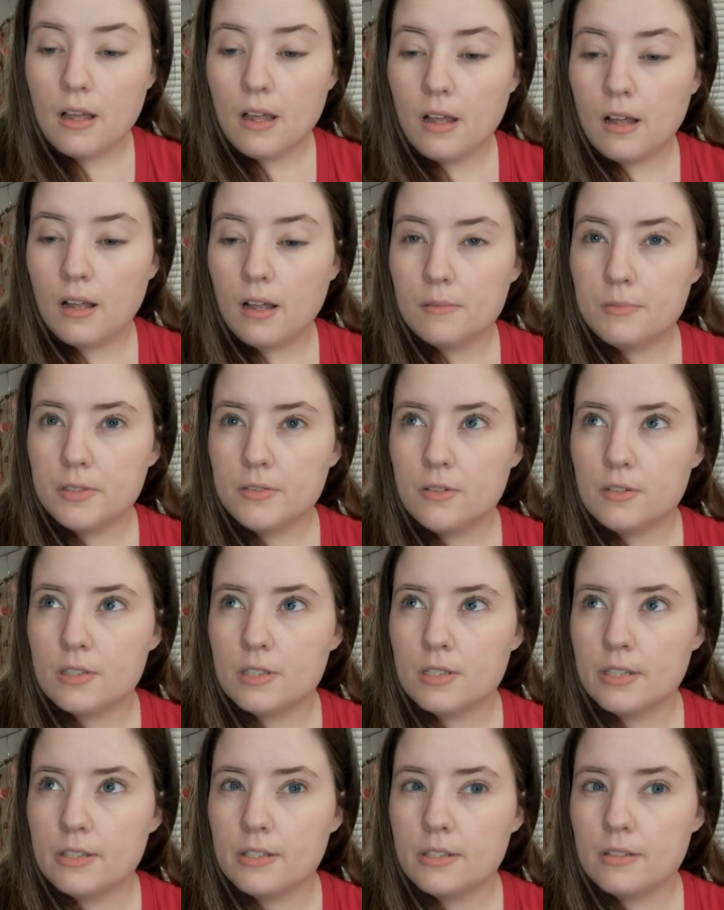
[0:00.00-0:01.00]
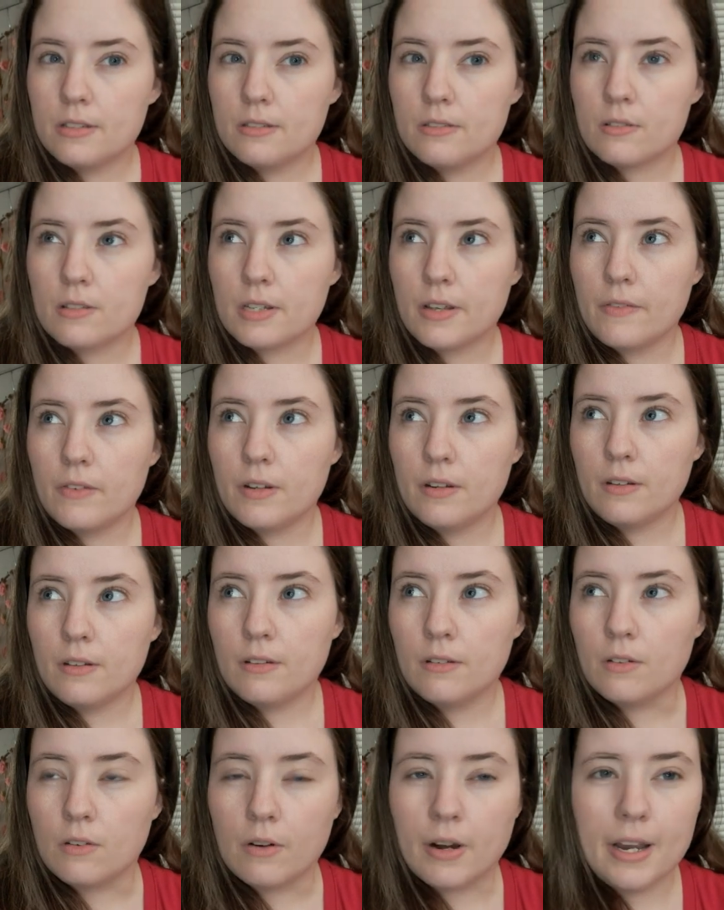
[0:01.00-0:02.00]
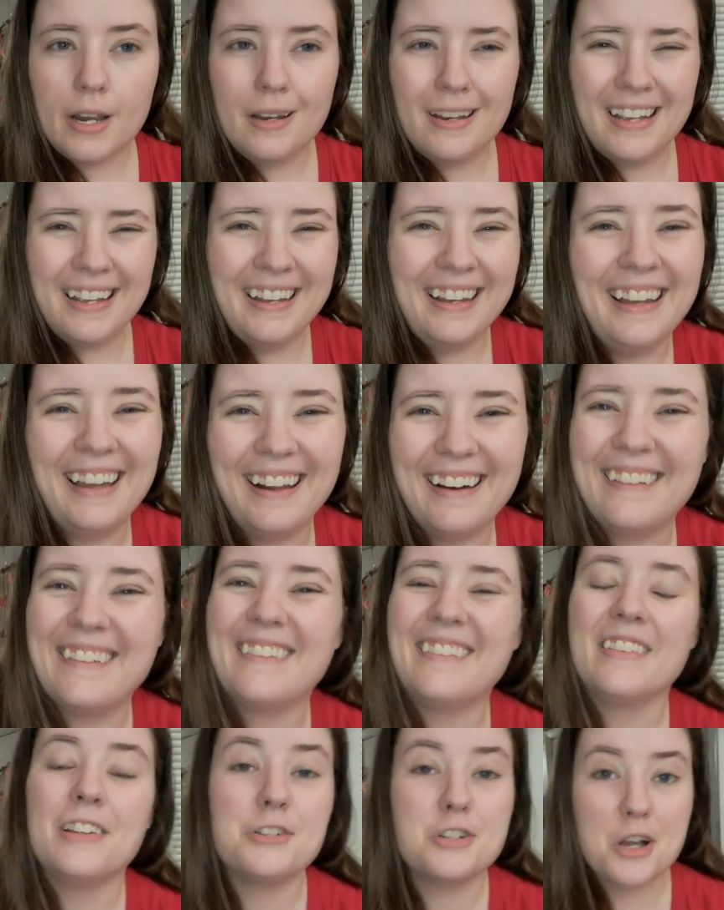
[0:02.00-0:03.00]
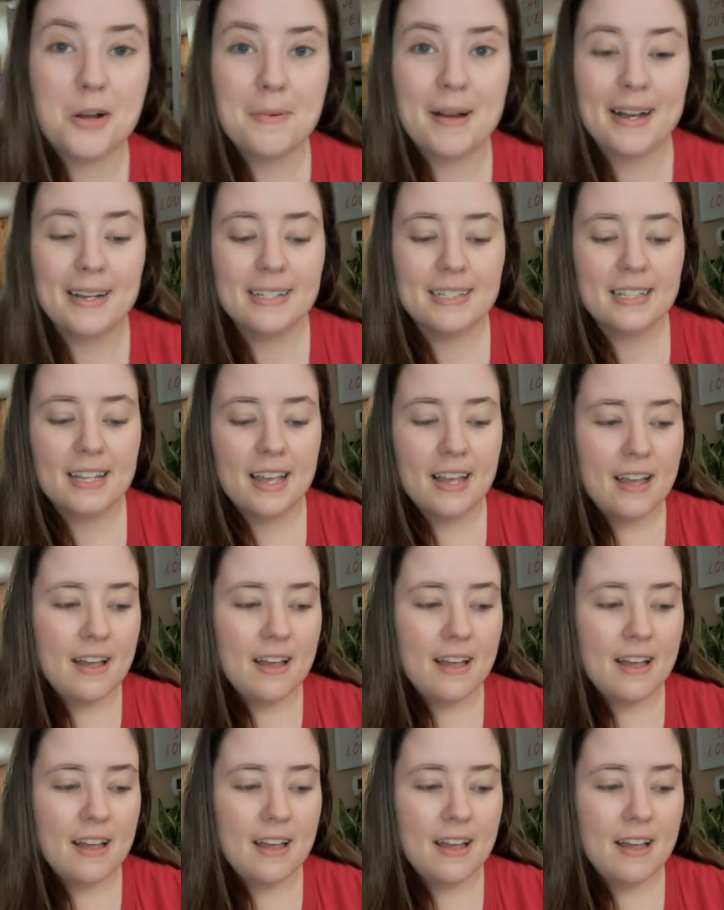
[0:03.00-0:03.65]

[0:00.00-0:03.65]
Uh, those are six or seven or eight. I don't know, the tote bags.